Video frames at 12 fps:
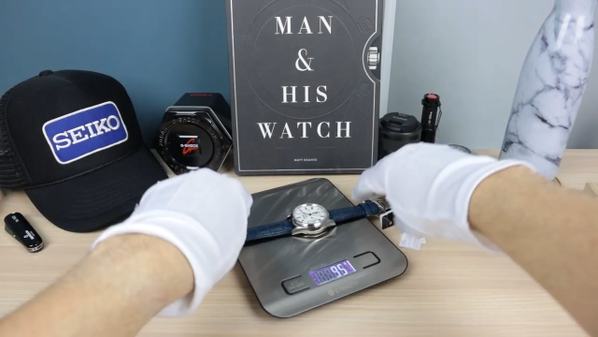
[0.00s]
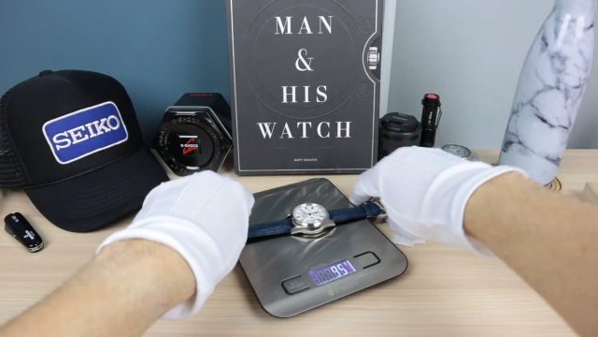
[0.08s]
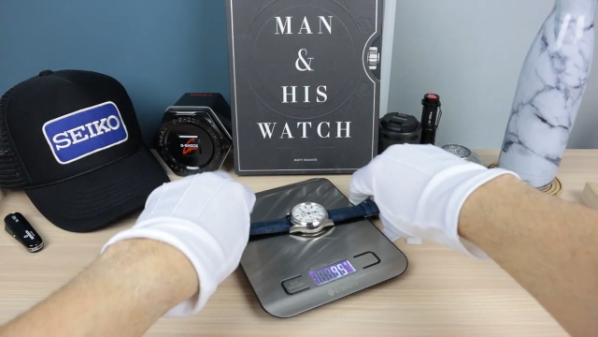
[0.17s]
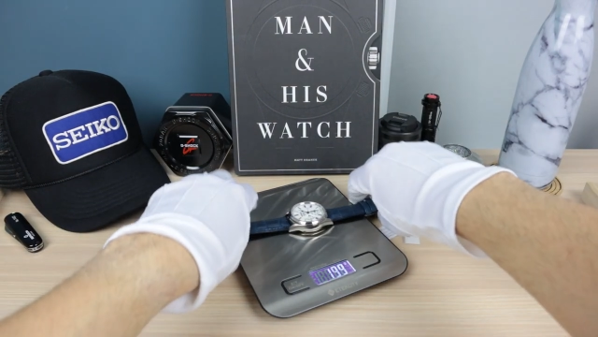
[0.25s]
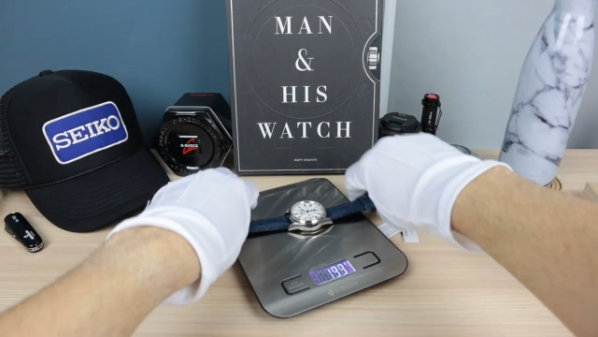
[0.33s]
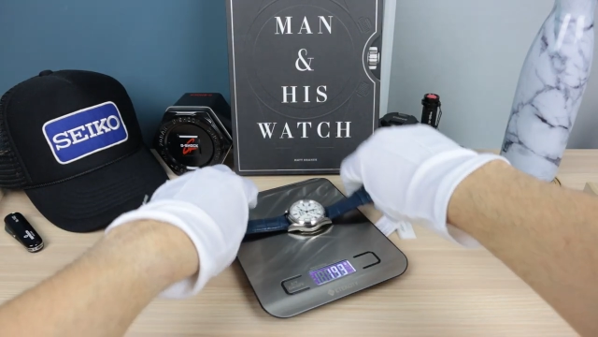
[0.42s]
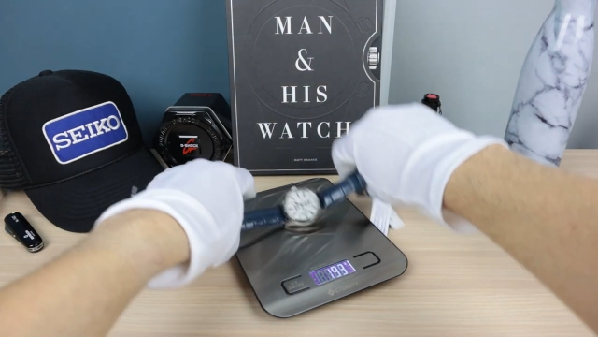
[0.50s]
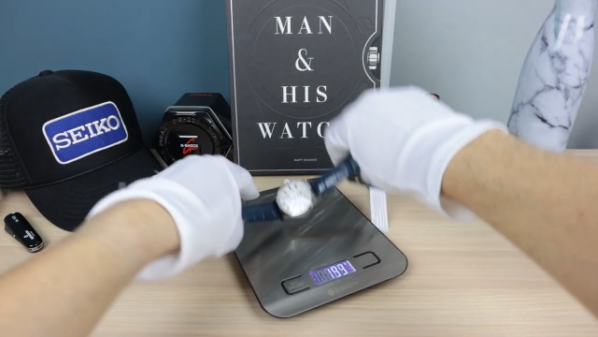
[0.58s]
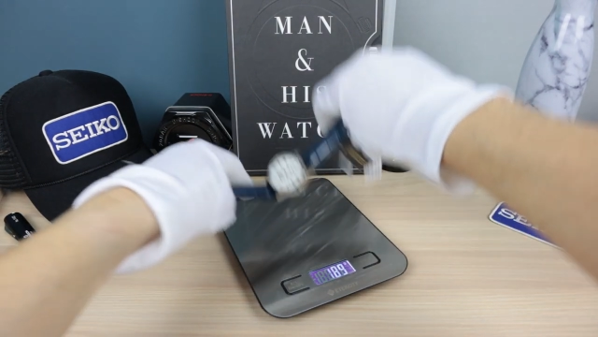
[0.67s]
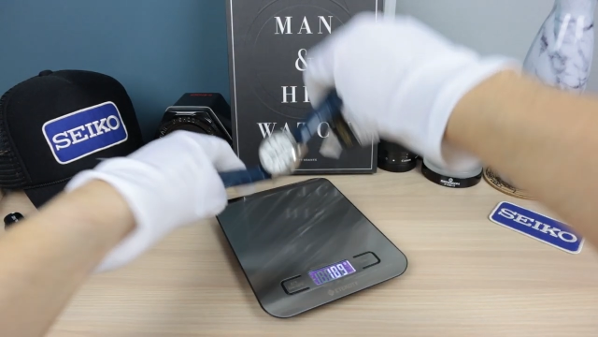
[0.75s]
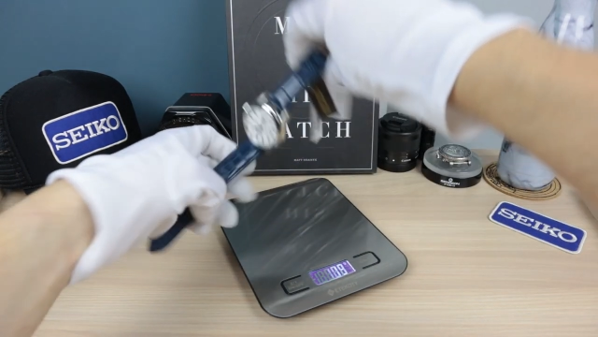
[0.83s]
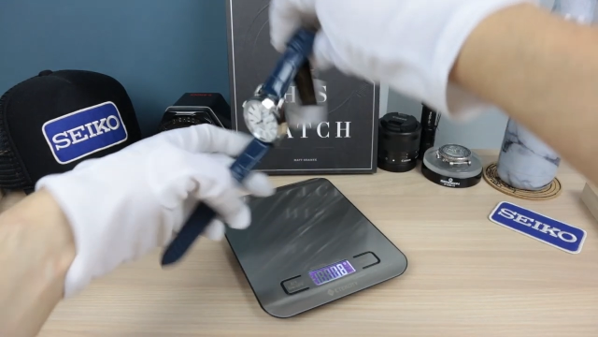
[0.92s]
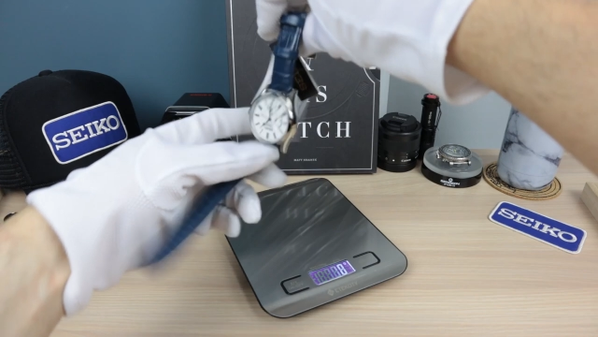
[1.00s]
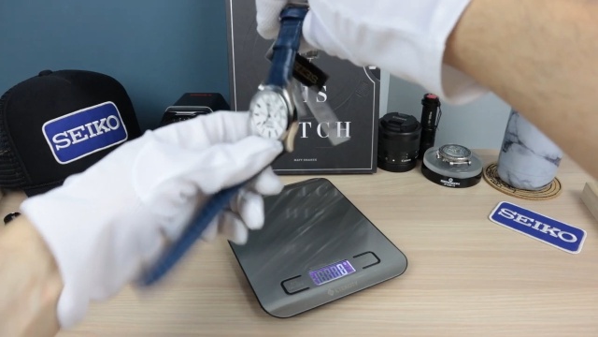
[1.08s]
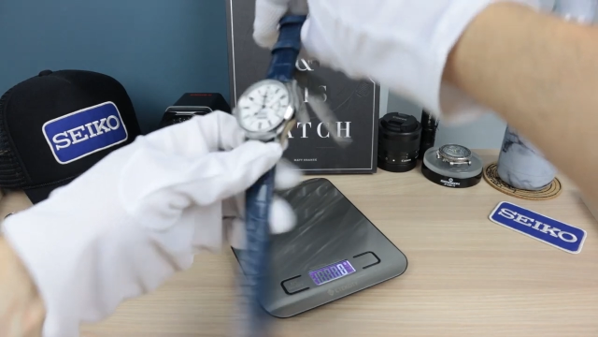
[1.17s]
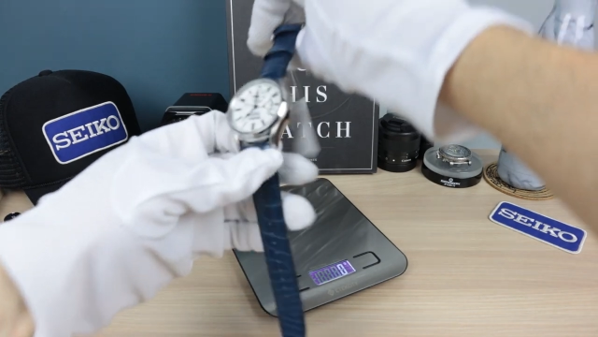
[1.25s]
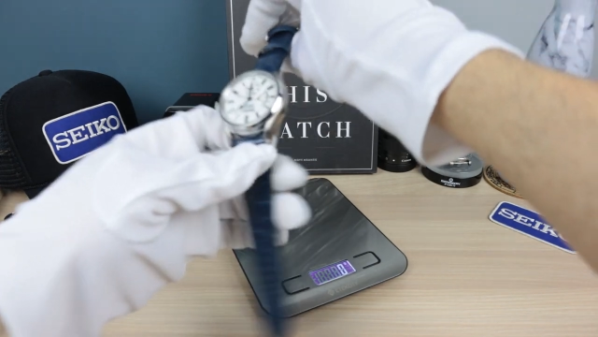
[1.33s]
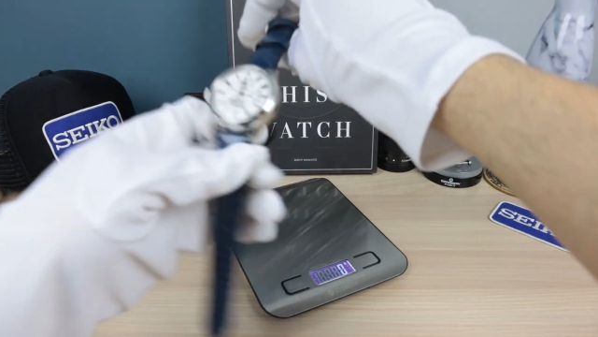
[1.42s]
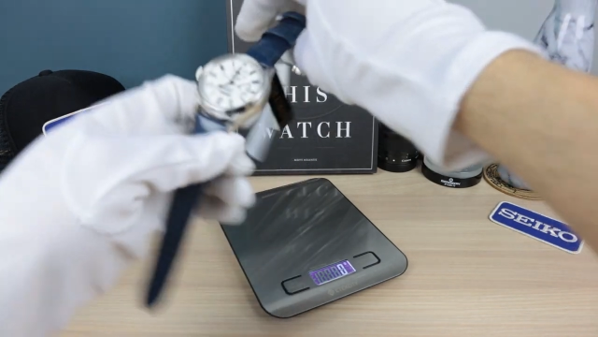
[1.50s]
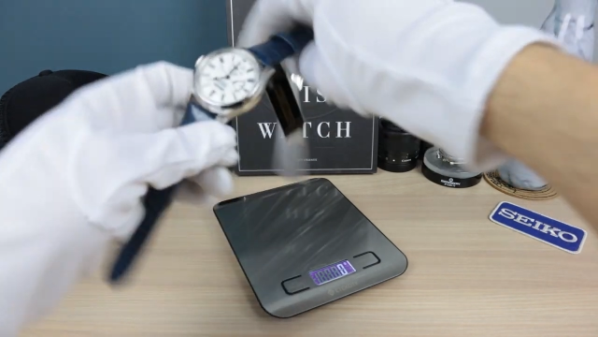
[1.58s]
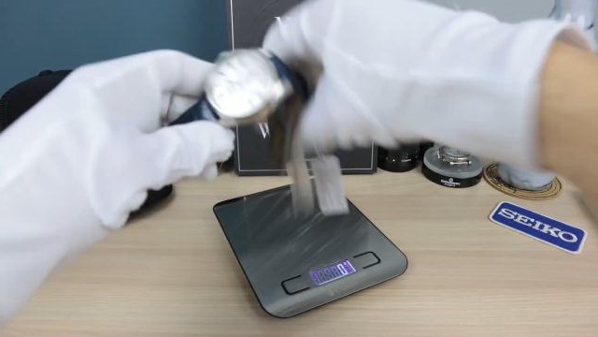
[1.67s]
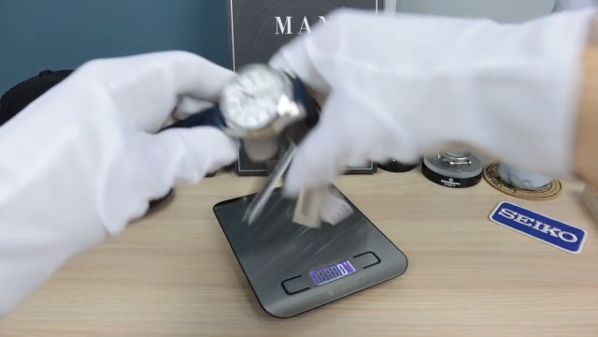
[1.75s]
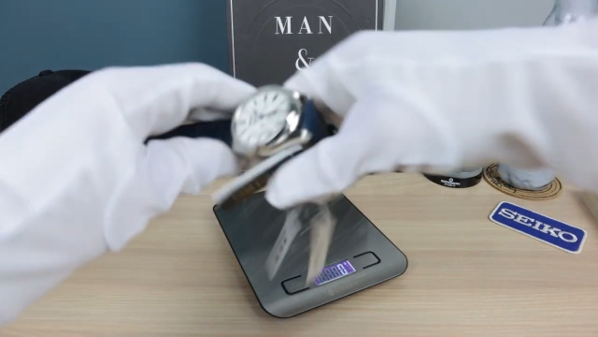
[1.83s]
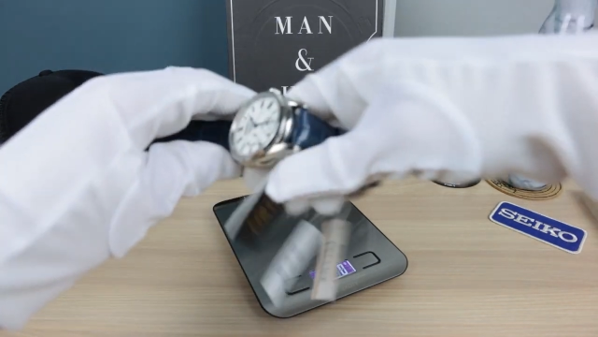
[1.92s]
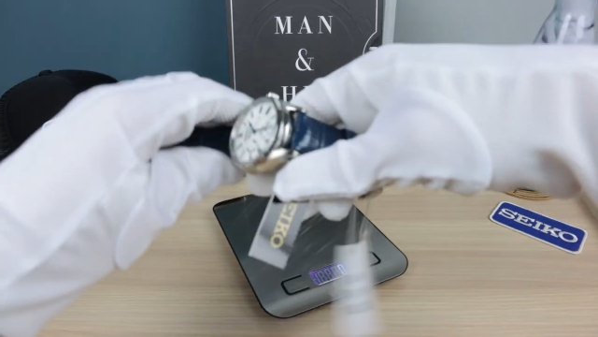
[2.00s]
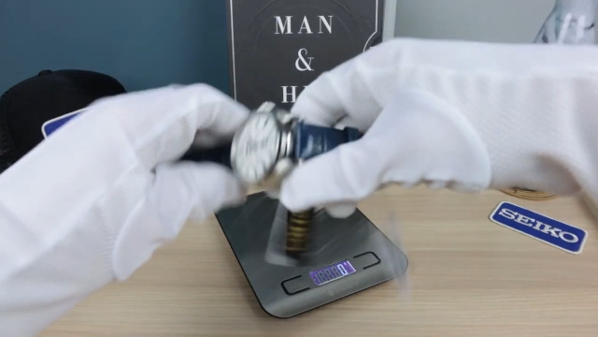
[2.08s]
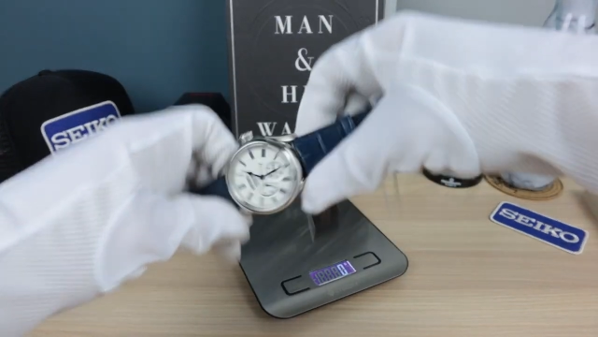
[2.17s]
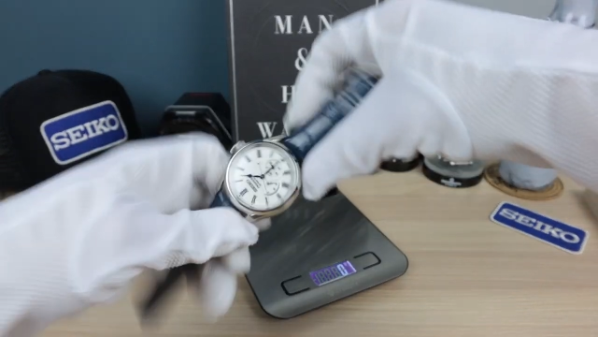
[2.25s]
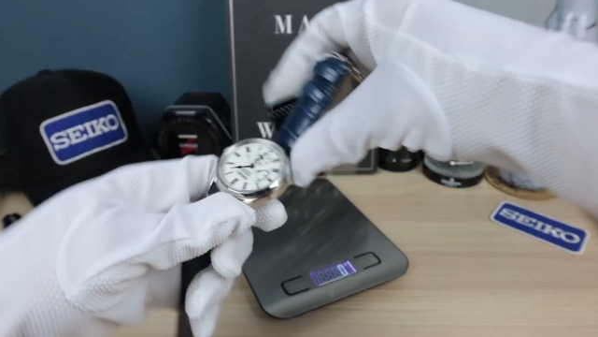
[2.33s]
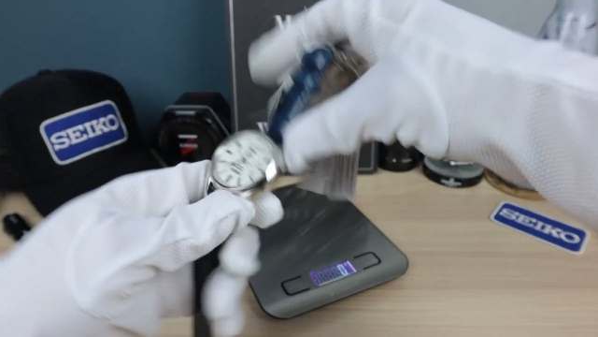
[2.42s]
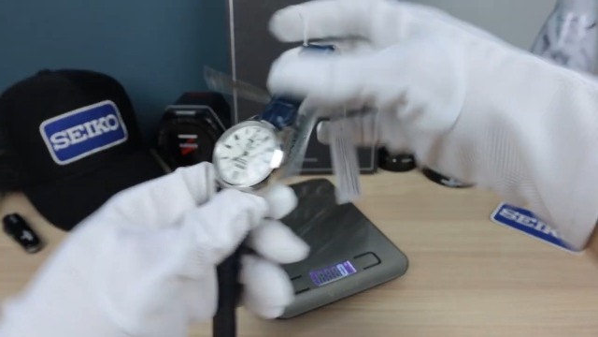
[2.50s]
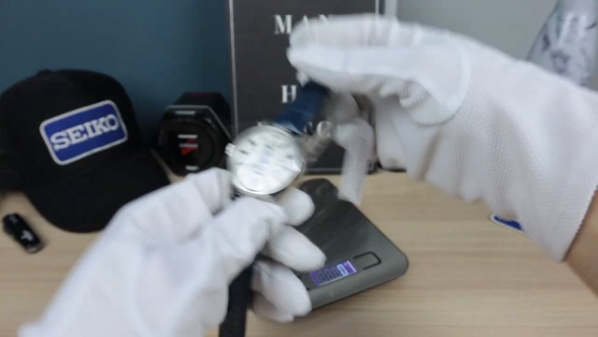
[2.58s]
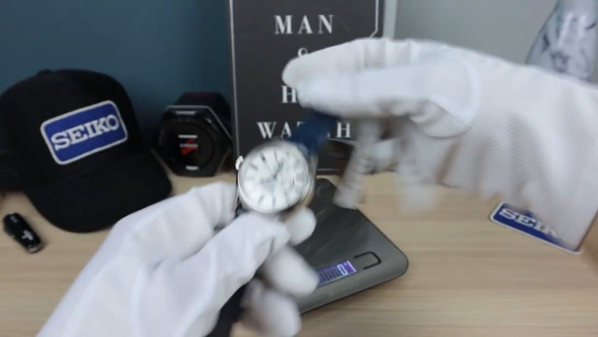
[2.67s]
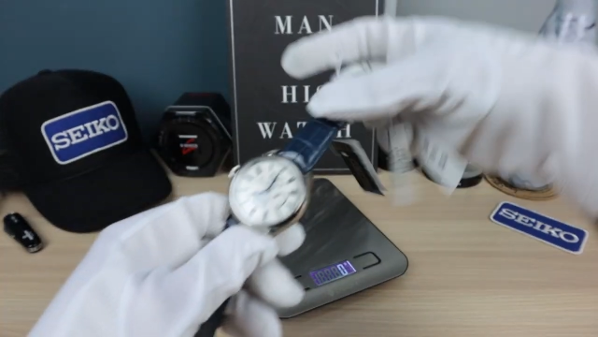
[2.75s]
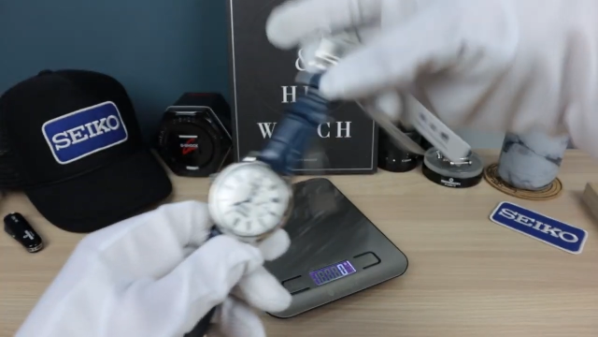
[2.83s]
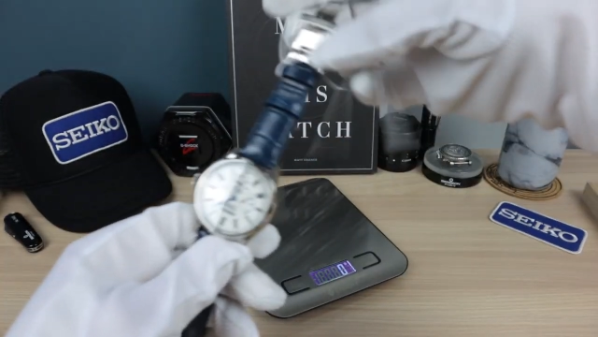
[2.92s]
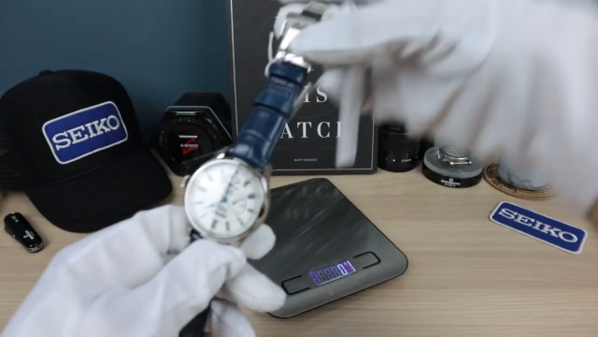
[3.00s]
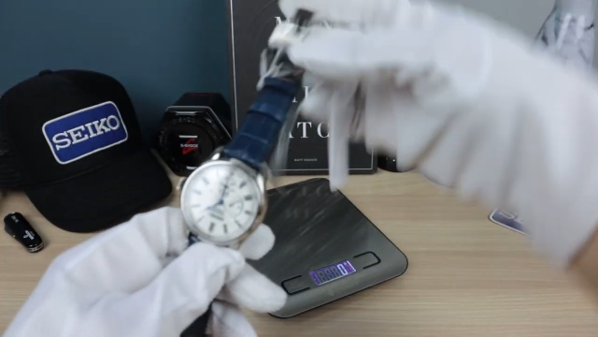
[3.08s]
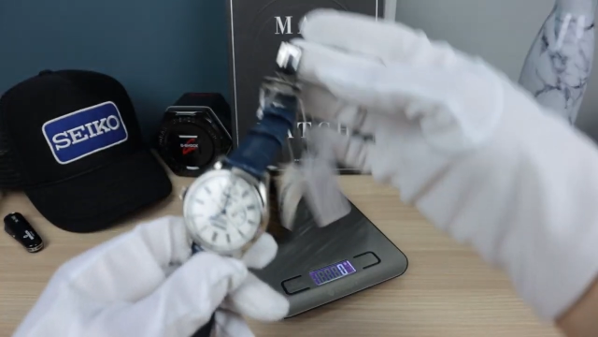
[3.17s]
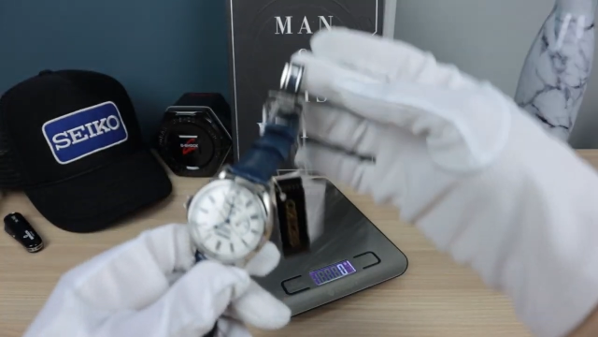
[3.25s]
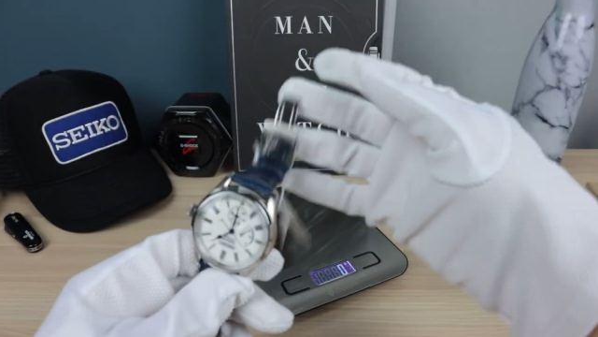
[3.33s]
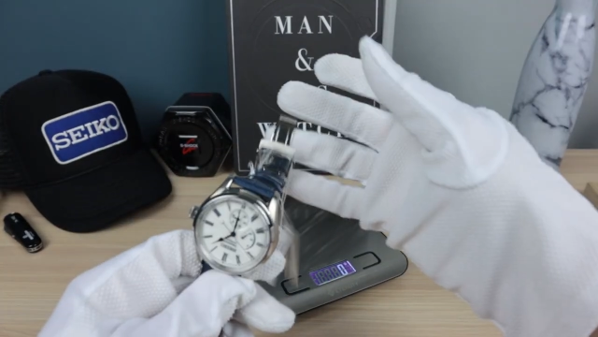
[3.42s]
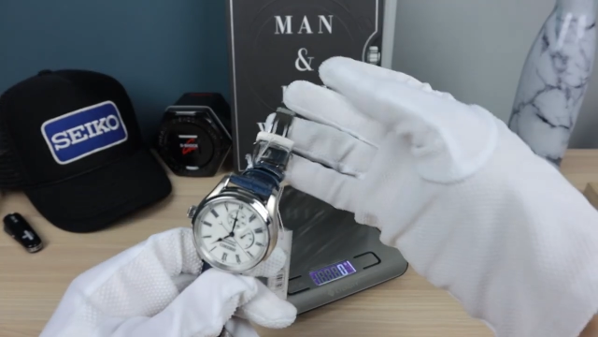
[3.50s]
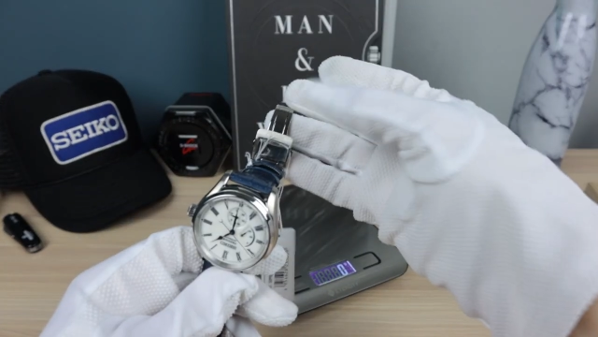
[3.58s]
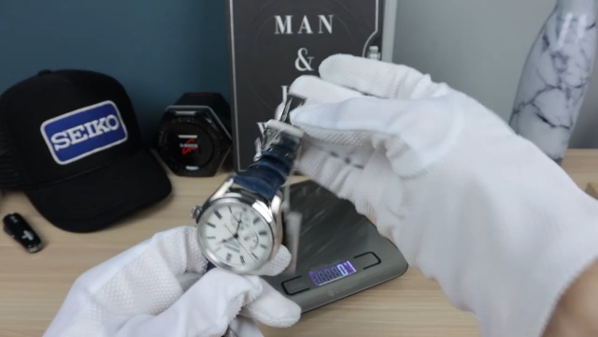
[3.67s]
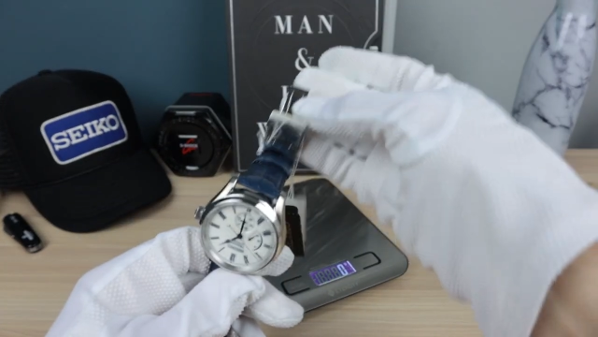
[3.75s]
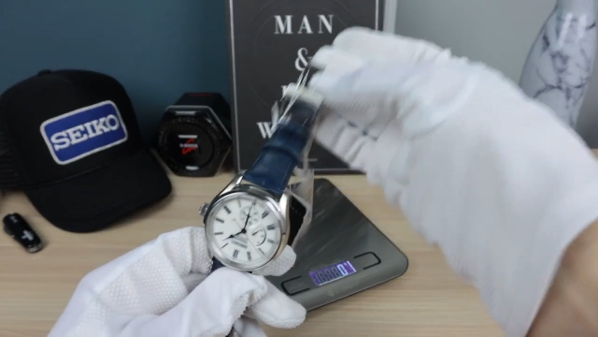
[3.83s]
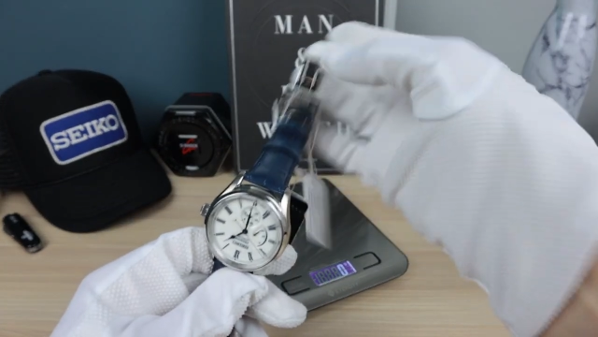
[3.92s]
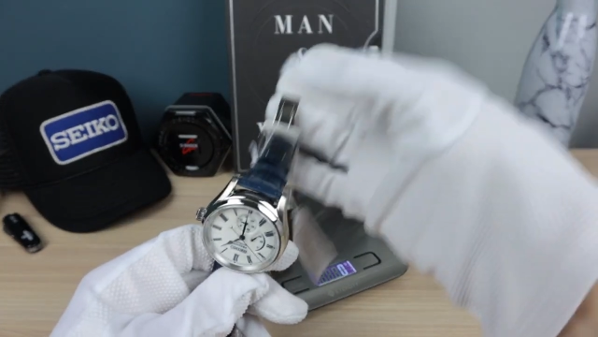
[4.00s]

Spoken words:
(no speaker visible)